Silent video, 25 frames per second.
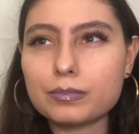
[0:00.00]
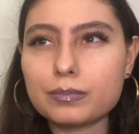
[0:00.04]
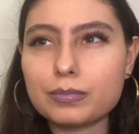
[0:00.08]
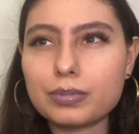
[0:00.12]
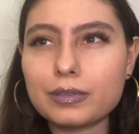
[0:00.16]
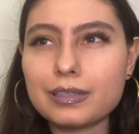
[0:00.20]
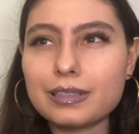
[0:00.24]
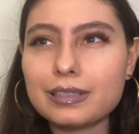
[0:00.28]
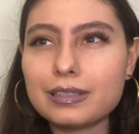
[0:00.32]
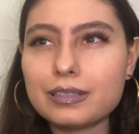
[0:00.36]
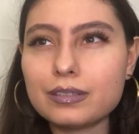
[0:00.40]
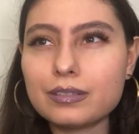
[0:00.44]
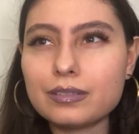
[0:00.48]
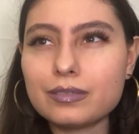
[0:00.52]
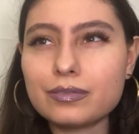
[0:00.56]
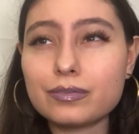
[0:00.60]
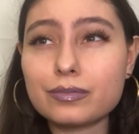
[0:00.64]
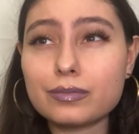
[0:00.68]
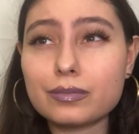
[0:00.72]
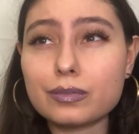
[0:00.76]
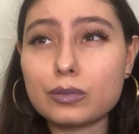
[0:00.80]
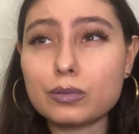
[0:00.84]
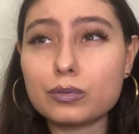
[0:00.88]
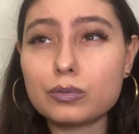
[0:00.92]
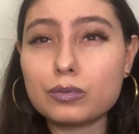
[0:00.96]
Probably
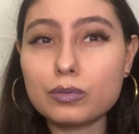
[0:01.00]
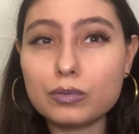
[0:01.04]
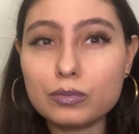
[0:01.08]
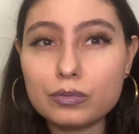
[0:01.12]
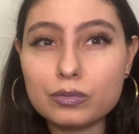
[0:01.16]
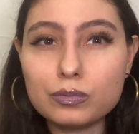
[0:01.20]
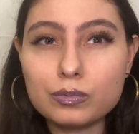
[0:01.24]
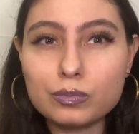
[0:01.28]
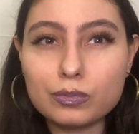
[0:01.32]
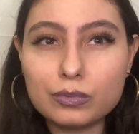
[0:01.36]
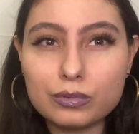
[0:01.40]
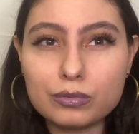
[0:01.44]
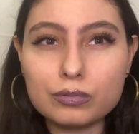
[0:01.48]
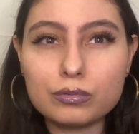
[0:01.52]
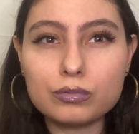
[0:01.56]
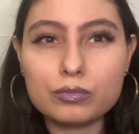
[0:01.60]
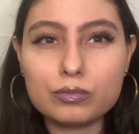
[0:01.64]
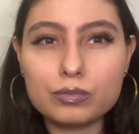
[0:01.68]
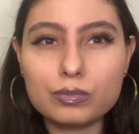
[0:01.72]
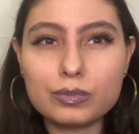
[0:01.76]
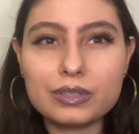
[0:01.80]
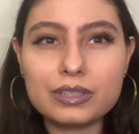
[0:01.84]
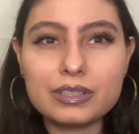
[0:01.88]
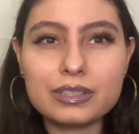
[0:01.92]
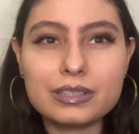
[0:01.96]
old
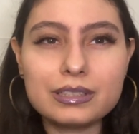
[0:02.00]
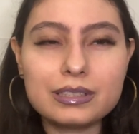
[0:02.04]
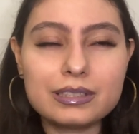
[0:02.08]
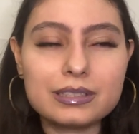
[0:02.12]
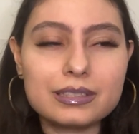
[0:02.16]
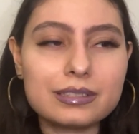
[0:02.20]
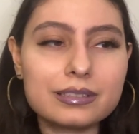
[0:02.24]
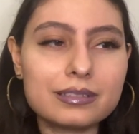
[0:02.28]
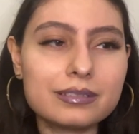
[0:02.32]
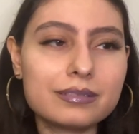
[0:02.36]
ones.